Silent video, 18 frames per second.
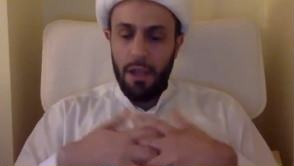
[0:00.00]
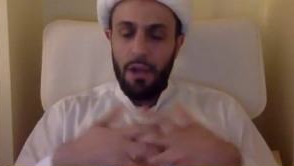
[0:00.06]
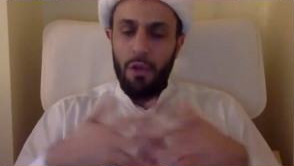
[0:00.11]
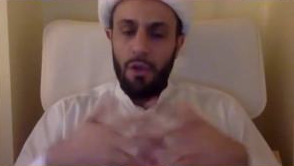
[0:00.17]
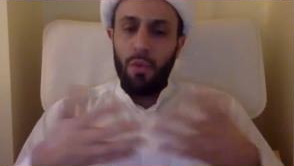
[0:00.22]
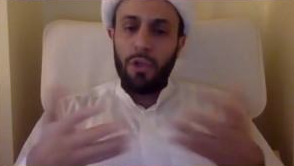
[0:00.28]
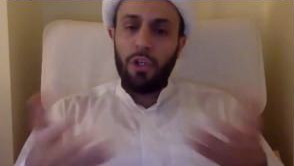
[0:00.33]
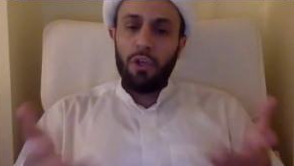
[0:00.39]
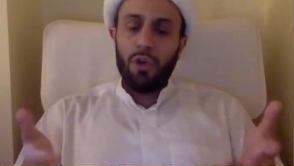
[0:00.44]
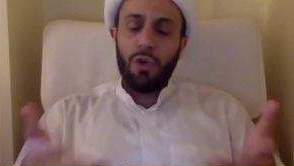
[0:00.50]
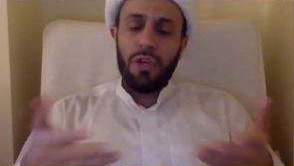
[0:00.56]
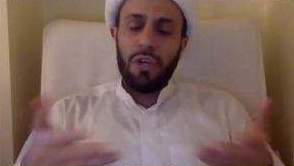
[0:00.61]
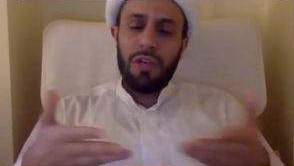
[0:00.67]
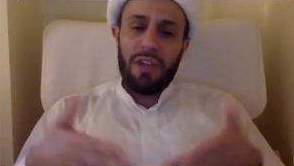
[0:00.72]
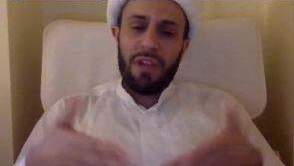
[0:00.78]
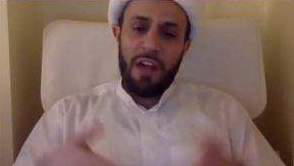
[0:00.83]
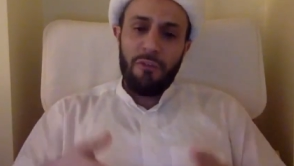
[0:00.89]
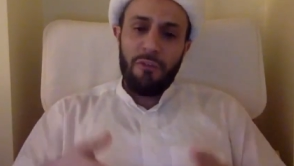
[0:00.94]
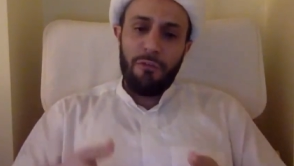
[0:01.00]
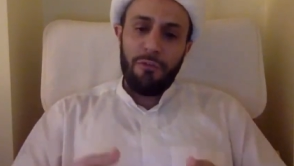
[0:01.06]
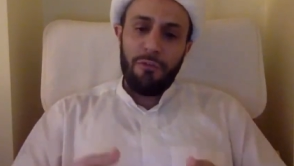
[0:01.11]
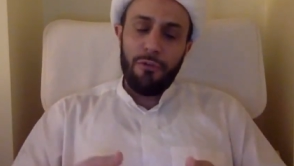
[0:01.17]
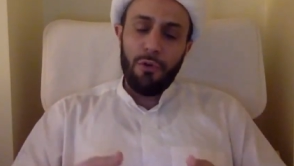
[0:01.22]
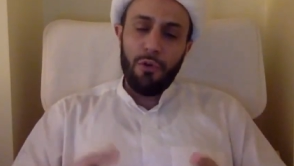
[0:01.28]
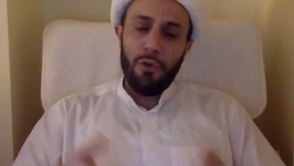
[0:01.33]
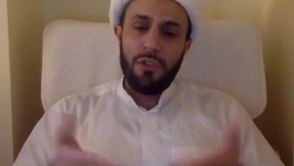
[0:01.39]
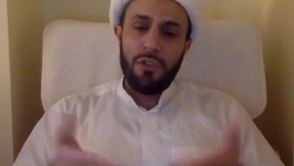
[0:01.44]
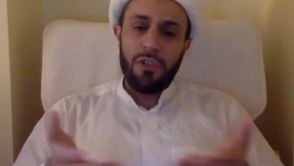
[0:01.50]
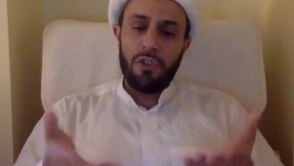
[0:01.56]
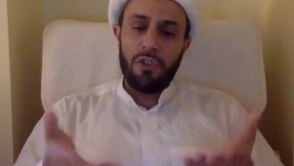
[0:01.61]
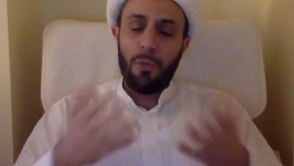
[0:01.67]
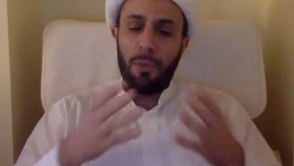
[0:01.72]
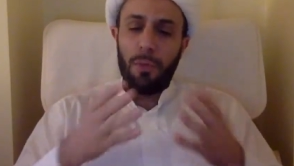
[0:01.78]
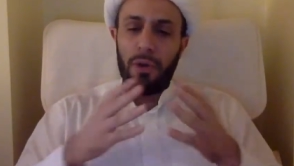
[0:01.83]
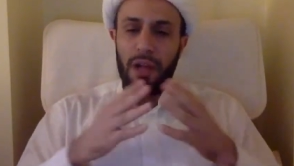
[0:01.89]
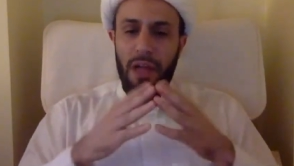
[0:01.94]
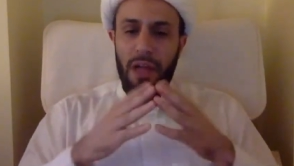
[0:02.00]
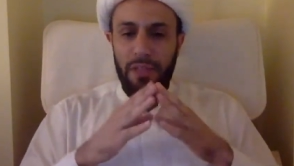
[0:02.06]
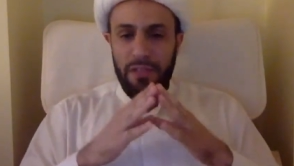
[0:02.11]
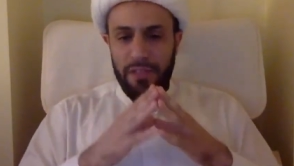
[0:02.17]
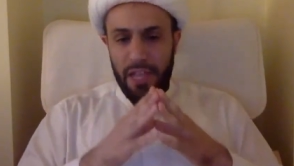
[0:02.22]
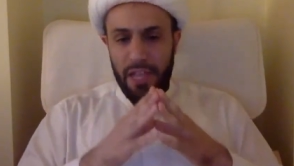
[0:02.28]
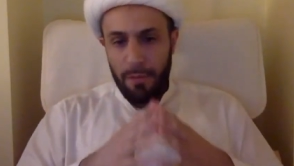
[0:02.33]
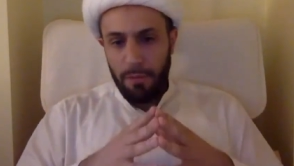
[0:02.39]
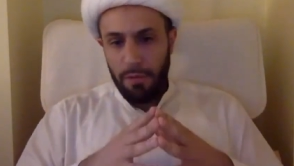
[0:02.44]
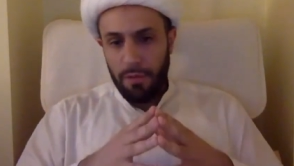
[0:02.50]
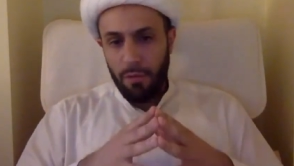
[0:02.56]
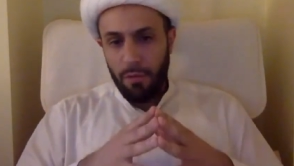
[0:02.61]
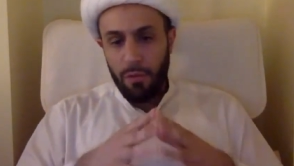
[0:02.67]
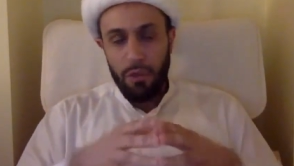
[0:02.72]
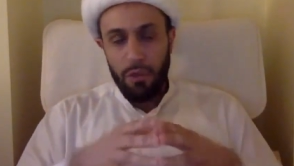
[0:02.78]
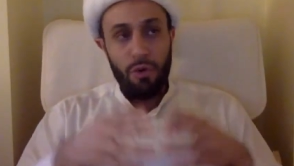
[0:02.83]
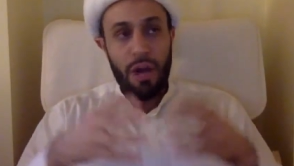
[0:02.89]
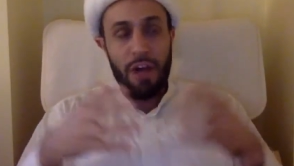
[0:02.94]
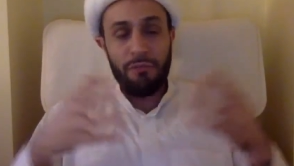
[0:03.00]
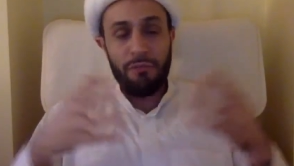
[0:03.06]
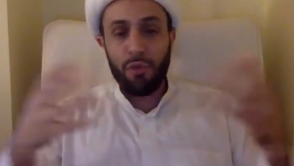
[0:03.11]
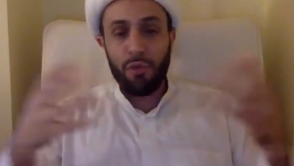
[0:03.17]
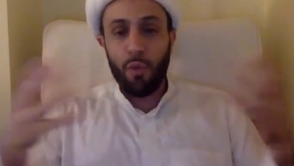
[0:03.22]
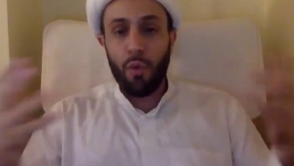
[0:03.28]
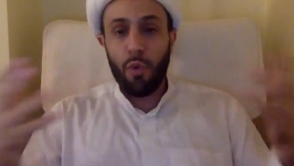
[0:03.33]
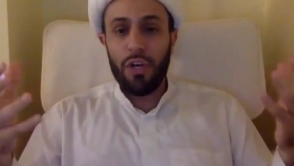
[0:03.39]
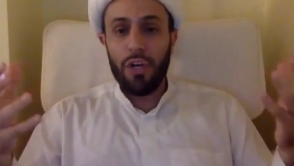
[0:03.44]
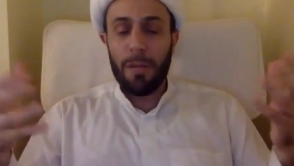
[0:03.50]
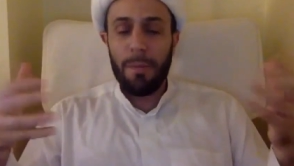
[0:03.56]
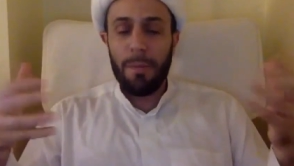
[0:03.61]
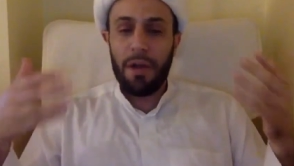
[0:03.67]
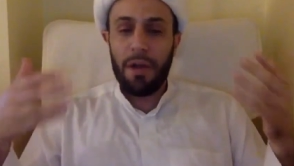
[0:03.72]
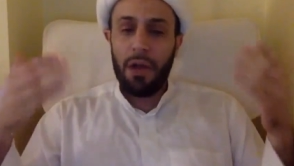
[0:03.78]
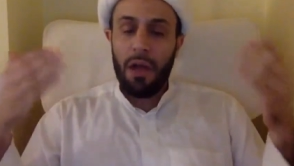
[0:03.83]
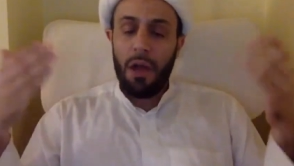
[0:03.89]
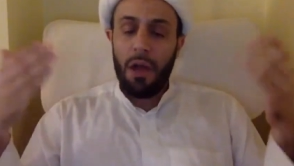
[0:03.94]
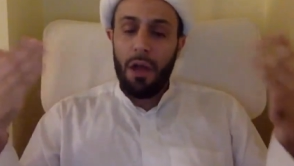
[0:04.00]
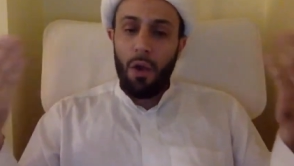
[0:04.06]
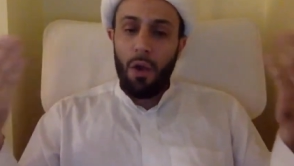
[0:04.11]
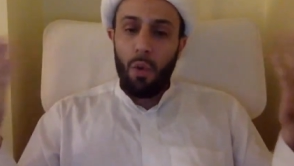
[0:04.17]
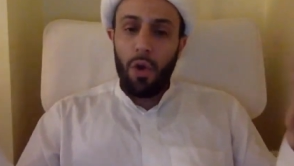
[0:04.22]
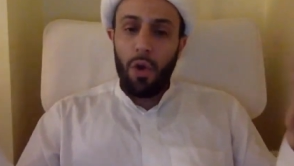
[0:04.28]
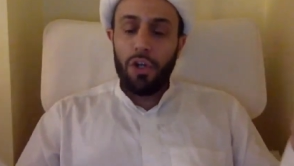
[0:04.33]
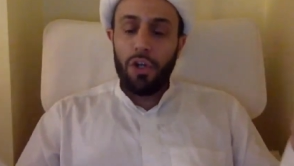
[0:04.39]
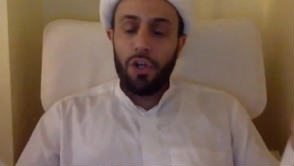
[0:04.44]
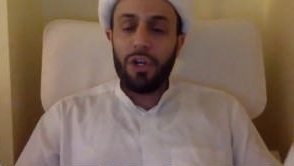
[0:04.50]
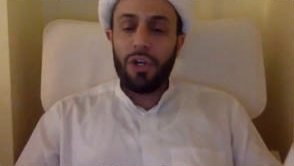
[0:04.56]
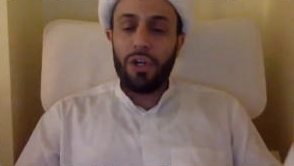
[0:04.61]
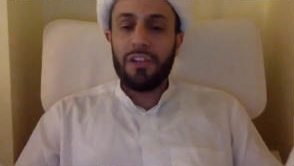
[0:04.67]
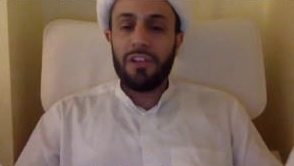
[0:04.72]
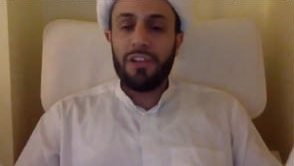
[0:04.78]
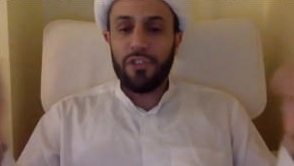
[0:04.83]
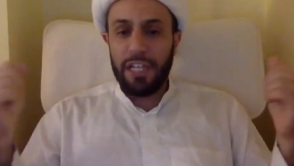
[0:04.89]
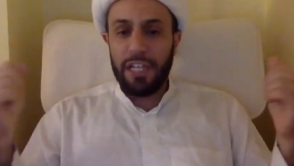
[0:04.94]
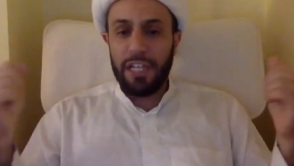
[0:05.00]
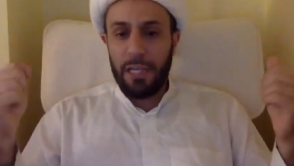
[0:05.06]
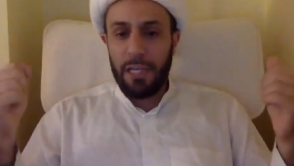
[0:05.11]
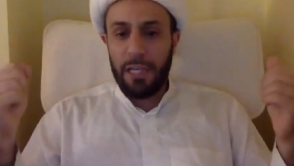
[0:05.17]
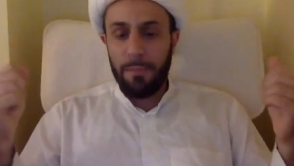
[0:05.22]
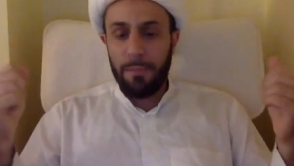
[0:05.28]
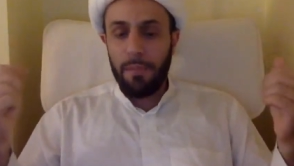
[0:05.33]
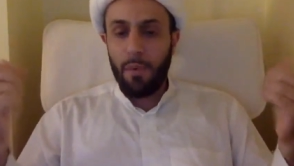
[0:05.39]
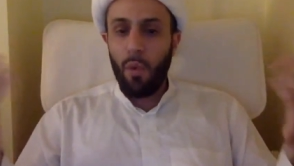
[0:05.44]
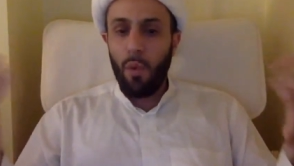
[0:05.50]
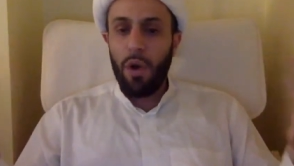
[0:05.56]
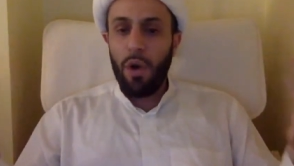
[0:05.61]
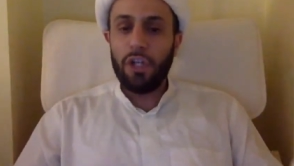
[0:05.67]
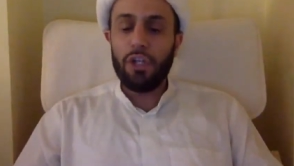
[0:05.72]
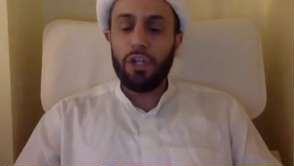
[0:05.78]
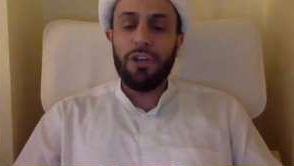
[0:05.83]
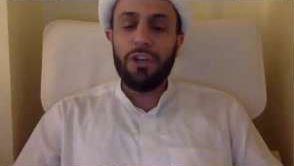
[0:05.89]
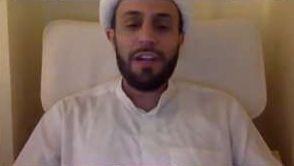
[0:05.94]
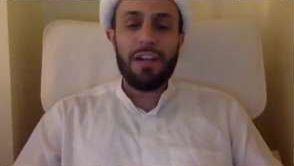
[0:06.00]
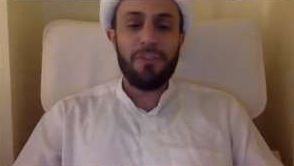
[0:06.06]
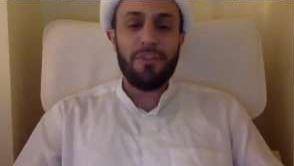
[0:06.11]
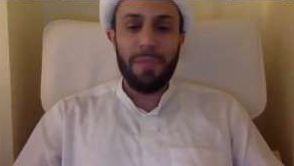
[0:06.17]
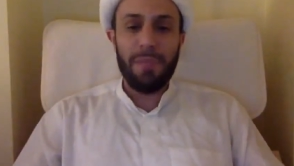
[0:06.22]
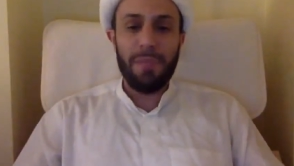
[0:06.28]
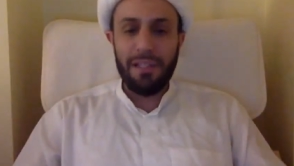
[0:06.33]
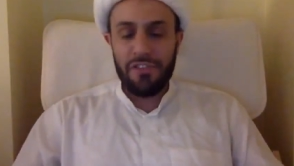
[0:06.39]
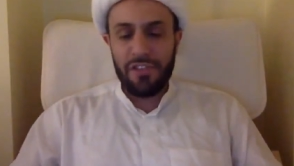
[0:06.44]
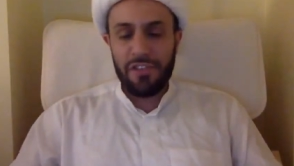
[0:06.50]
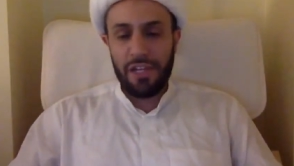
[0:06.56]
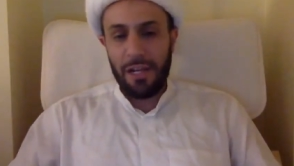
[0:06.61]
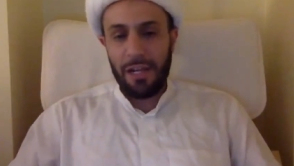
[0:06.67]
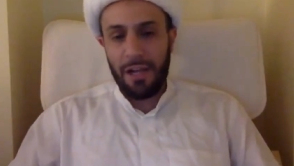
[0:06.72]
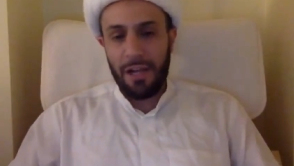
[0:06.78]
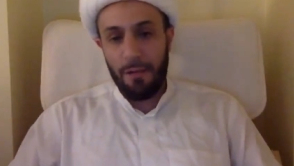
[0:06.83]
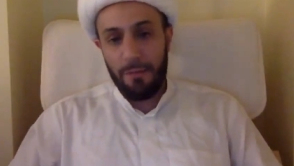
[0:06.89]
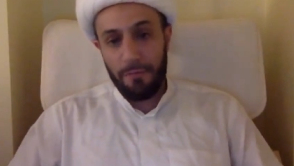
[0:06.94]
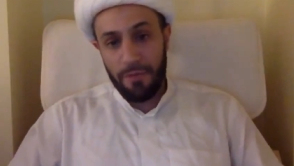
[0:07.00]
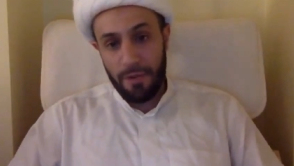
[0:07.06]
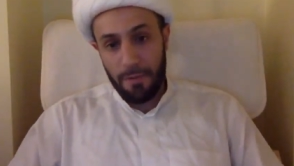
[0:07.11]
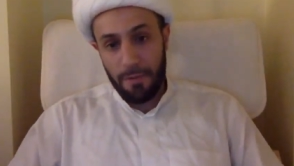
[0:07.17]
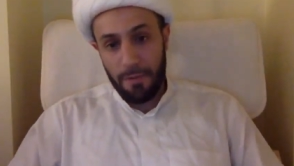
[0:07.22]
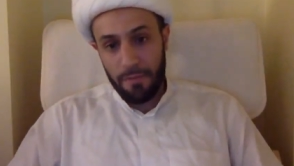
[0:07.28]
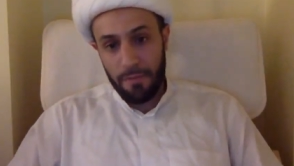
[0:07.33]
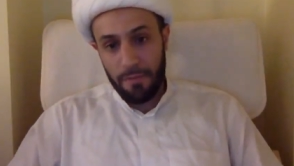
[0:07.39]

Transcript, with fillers: when you don't even have food to put on the table, when you have to worry about where you're going to sleep, where your next meal is going to come from?